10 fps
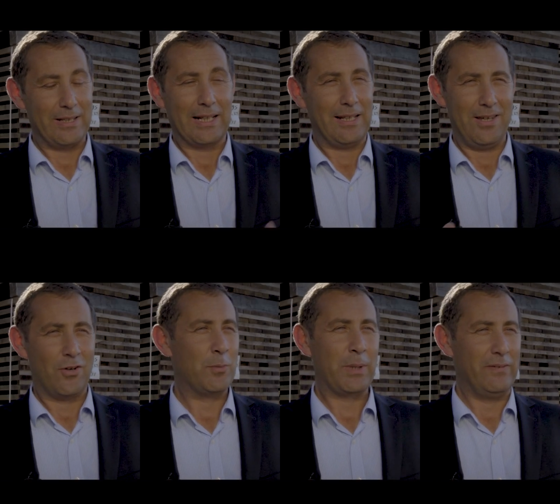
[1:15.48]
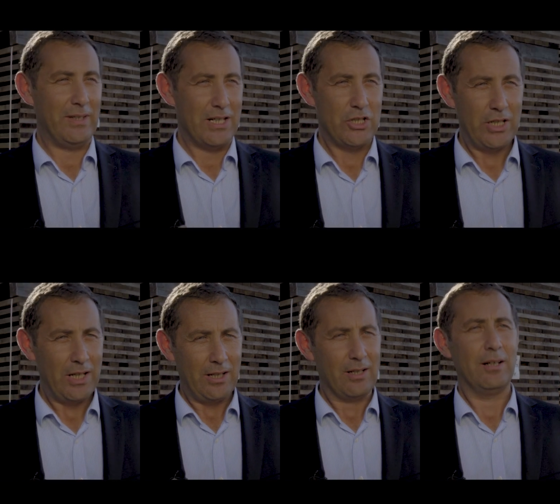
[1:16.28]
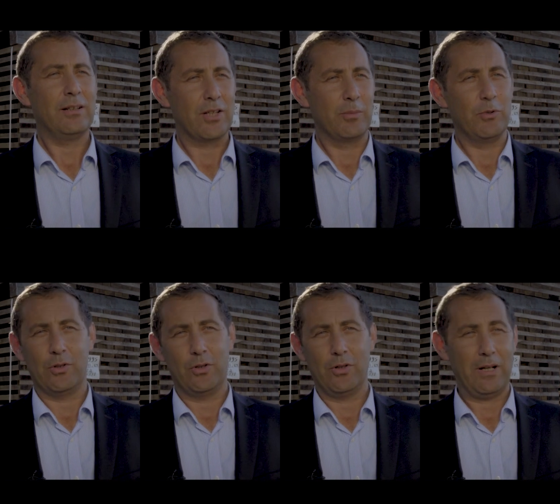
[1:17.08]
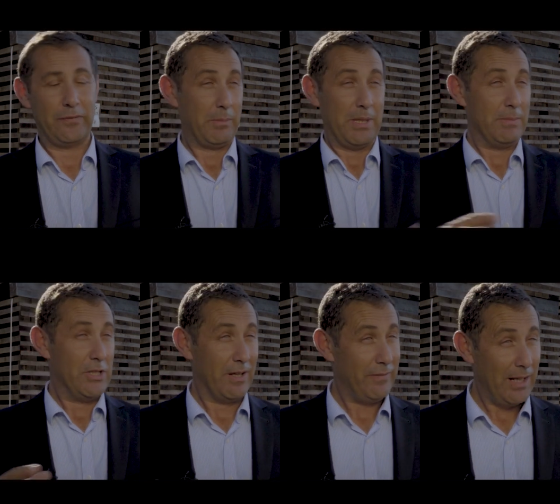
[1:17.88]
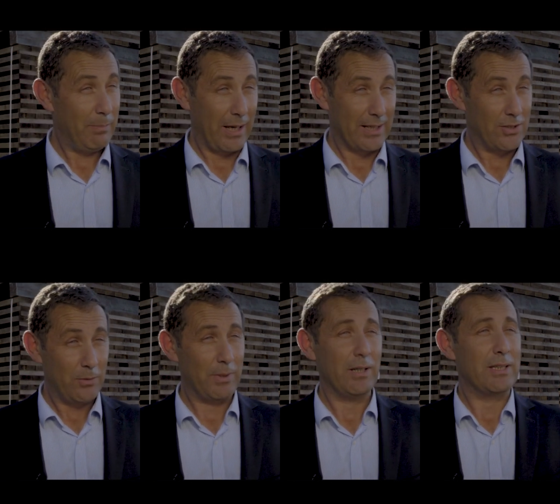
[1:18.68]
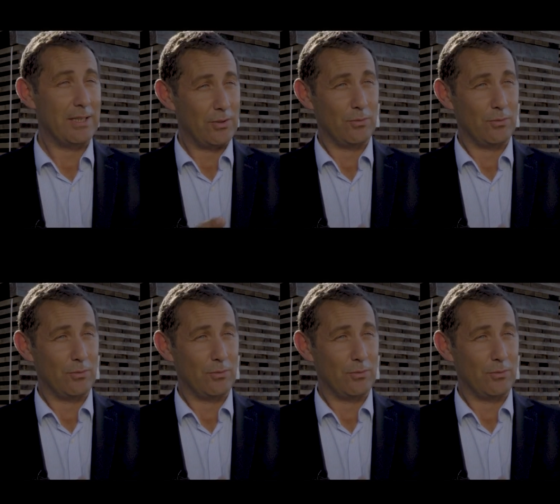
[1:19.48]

When dealing with such privileged clients as Art Russe or the Mitjavile